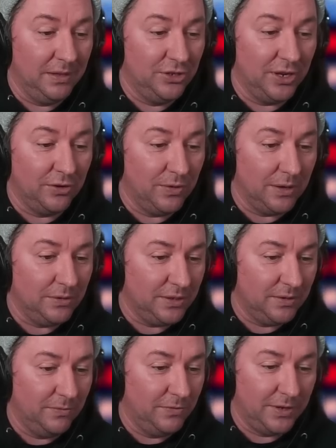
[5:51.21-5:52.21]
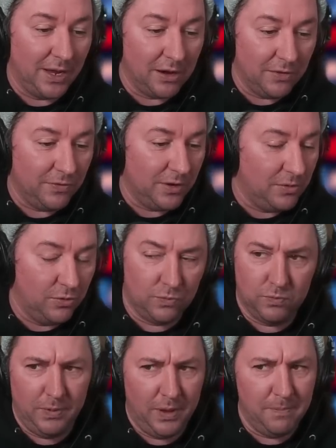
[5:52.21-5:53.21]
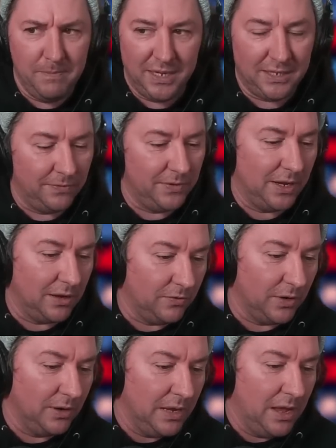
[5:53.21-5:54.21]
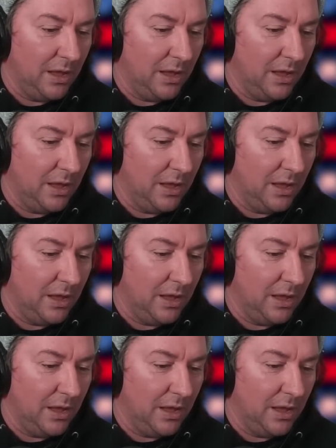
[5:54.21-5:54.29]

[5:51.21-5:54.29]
John Kraus, photographer, amazing photographer.